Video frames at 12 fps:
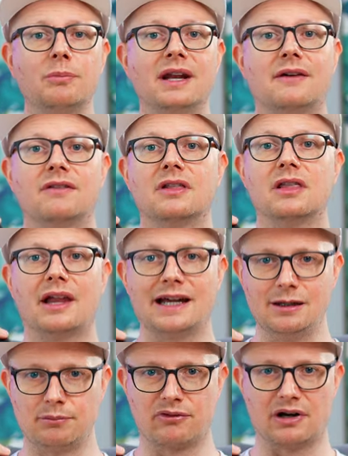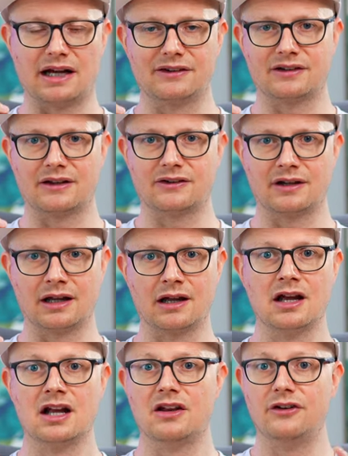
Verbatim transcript: bit of light processing